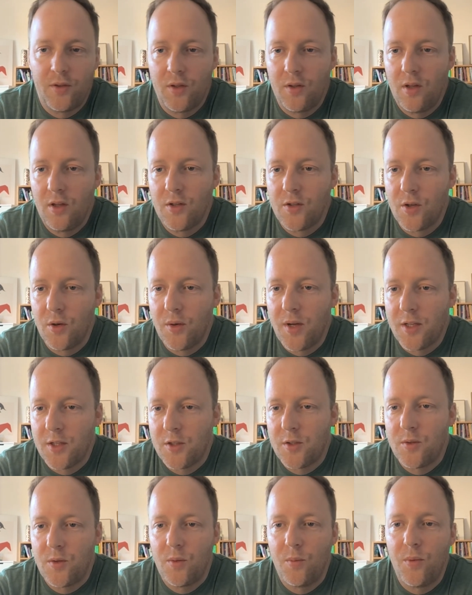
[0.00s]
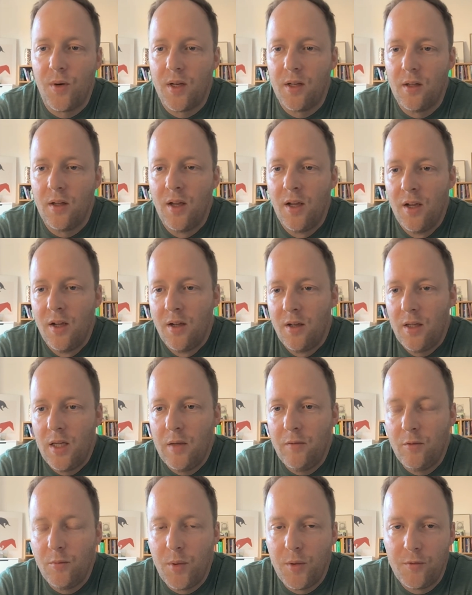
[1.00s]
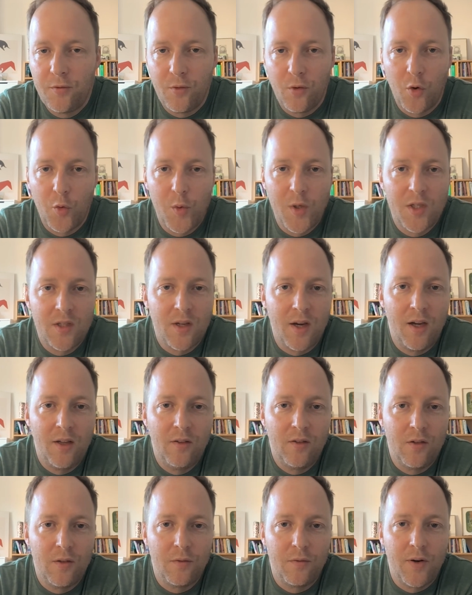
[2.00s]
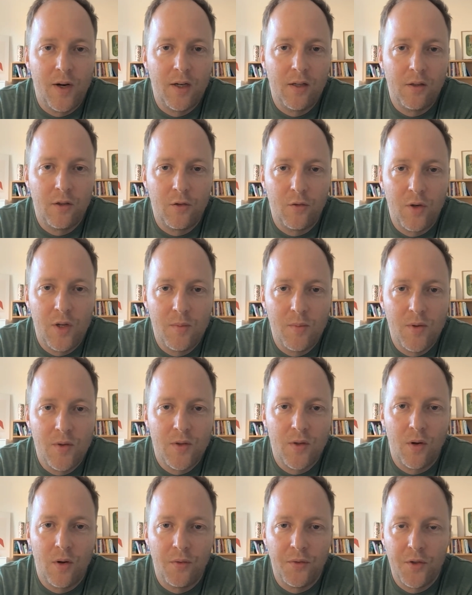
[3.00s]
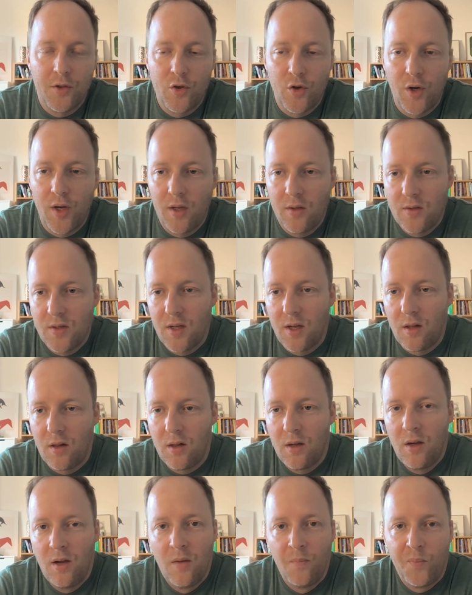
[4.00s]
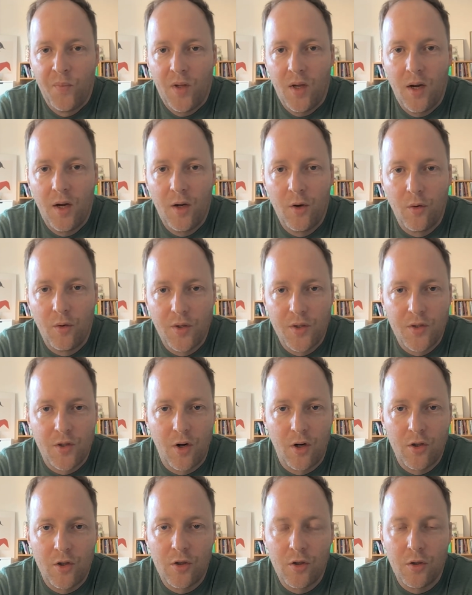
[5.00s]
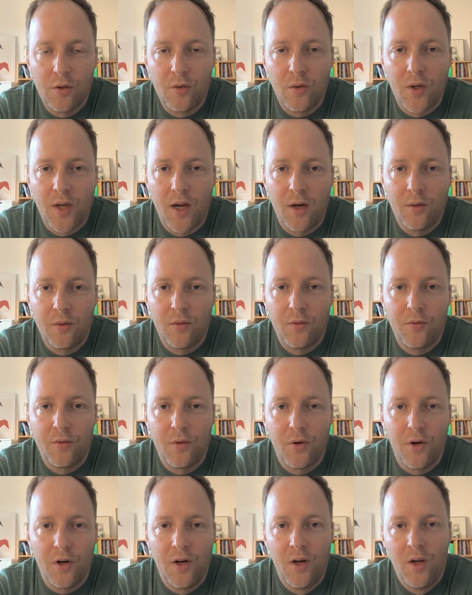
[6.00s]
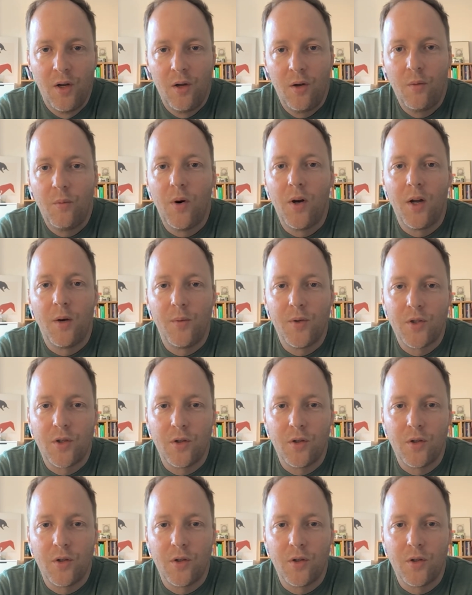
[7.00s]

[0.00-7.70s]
And so that's when, even before we signed the final agreements on the trade sale, I already started to look out for what I was going